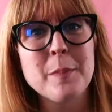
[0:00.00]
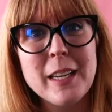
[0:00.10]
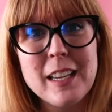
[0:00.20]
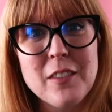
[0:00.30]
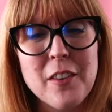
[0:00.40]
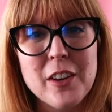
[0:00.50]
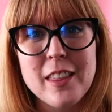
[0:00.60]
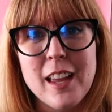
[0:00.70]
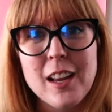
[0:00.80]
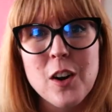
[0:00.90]
Speaking of
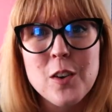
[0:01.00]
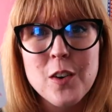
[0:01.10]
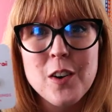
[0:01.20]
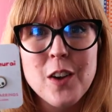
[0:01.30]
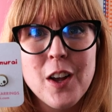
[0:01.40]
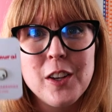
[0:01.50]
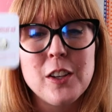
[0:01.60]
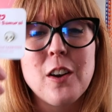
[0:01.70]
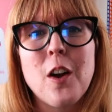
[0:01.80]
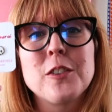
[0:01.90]
everything,
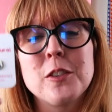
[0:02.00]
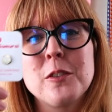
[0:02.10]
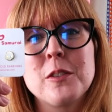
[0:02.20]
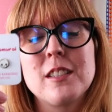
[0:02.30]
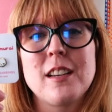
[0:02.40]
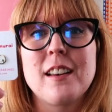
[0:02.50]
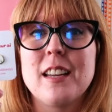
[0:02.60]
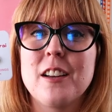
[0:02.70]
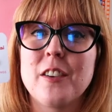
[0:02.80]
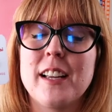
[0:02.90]
you can also do stud
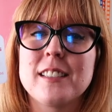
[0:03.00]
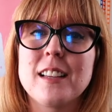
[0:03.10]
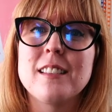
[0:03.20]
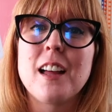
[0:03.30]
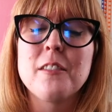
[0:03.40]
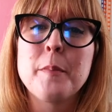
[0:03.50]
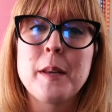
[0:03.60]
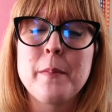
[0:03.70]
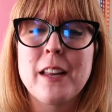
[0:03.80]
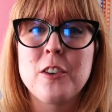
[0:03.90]
earrings. A lot of
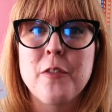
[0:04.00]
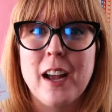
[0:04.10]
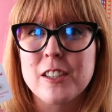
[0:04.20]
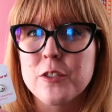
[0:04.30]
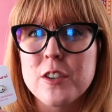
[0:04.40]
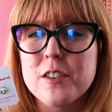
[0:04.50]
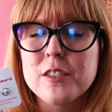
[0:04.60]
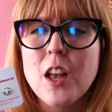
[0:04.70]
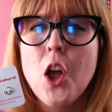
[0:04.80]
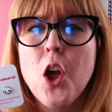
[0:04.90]
pin
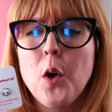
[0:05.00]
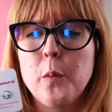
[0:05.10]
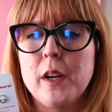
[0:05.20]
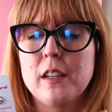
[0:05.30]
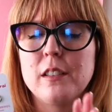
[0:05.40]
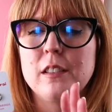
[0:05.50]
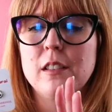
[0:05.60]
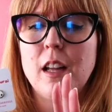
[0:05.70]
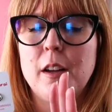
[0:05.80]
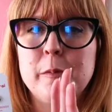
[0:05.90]
manufacturers
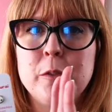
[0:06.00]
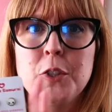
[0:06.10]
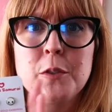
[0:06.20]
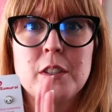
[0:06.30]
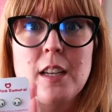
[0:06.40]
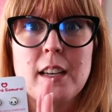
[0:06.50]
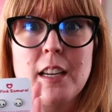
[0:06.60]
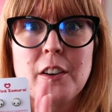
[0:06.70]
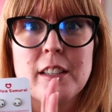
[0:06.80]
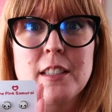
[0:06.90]
will um, do stud
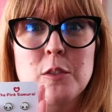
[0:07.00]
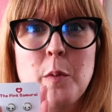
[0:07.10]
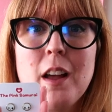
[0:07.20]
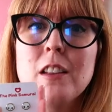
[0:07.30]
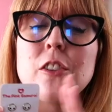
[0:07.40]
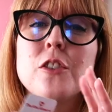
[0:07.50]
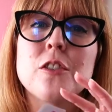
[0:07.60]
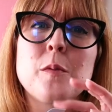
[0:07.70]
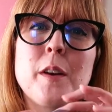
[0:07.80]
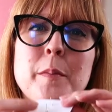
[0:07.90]
earrings as well. You
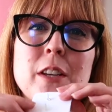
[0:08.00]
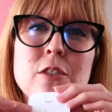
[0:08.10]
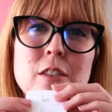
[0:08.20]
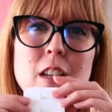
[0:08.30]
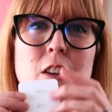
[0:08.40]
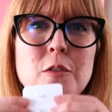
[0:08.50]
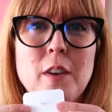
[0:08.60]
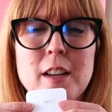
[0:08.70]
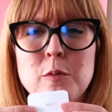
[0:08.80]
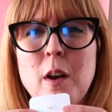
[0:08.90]
just want to be sure that you
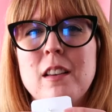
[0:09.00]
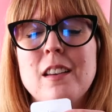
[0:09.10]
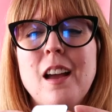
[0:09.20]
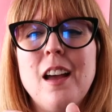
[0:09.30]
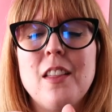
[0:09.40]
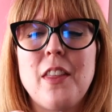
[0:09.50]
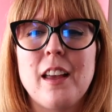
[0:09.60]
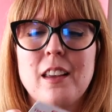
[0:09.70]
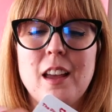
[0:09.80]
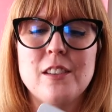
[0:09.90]
find one
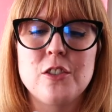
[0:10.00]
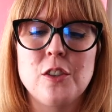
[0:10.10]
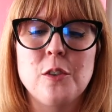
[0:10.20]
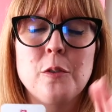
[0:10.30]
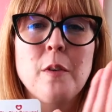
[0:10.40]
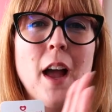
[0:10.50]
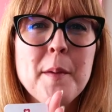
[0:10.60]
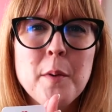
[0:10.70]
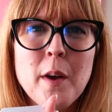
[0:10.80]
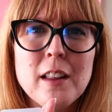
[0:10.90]
that can do
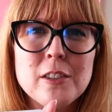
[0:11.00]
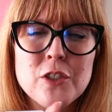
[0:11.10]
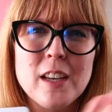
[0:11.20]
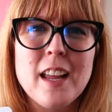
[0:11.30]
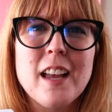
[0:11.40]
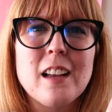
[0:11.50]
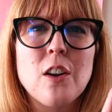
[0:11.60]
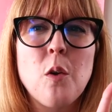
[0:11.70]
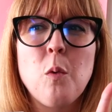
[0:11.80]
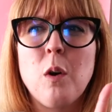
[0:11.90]
hypoallergenic
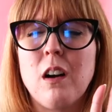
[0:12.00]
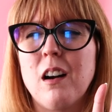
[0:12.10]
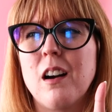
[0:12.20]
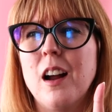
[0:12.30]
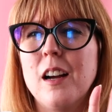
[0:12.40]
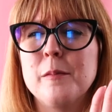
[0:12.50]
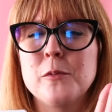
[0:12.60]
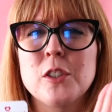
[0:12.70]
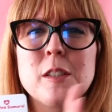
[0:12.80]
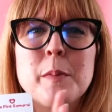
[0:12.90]
or
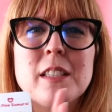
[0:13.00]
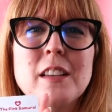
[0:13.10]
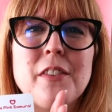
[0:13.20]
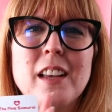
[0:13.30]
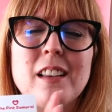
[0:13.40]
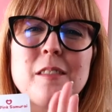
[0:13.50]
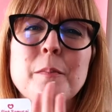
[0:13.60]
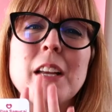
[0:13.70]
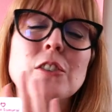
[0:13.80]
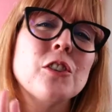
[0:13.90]
um, just specific,
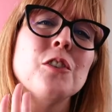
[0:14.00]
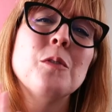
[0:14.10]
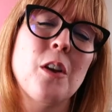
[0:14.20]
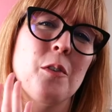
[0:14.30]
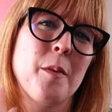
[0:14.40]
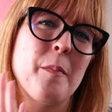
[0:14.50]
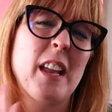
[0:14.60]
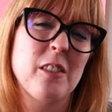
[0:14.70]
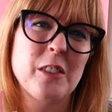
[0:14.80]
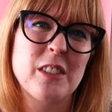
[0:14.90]
make sure you know the
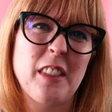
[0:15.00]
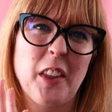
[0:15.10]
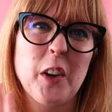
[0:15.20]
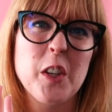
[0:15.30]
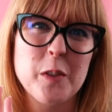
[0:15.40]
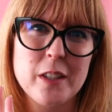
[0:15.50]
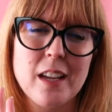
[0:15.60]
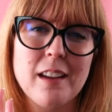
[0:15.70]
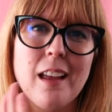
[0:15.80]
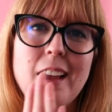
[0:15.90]
metals that they're
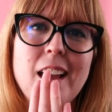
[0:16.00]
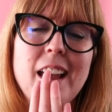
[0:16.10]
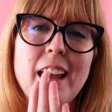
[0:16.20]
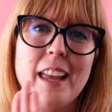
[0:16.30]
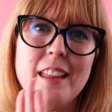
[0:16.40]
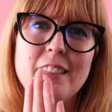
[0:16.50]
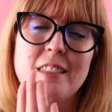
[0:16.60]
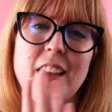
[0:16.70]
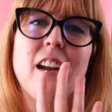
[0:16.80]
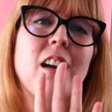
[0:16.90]
using
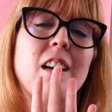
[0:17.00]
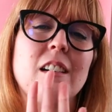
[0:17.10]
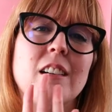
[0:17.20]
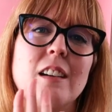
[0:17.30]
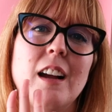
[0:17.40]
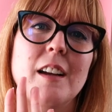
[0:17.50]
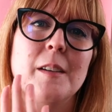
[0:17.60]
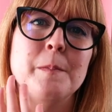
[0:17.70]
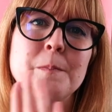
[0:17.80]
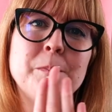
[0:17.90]
in their
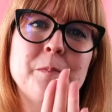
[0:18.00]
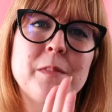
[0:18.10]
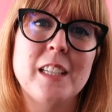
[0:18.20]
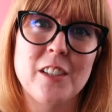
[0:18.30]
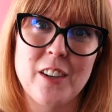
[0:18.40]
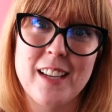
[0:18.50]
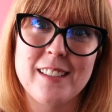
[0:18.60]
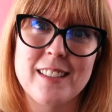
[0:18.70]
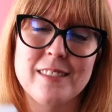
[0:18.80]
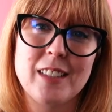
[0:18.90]
um,
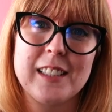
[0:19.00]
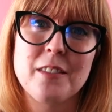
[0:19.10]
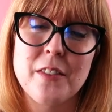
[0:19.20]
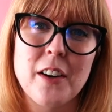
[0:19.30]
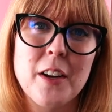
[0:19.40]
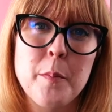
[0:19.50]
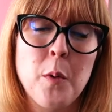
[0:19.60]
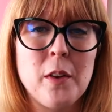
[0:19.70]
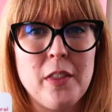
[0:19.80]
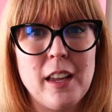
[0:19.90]
earrings. That's a very
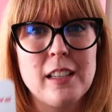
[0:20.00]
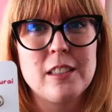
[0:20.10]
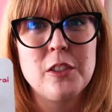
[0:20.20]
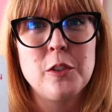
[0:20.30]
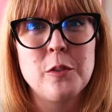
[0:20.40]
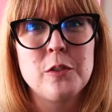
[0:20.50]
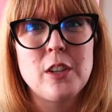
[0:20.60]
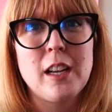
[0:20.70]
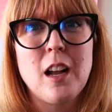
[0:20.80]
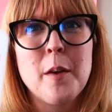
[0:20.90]
important thing to
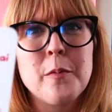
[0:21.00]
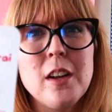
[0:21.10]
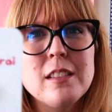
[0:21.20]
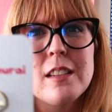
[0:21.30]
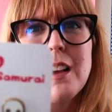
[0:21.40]
check up front.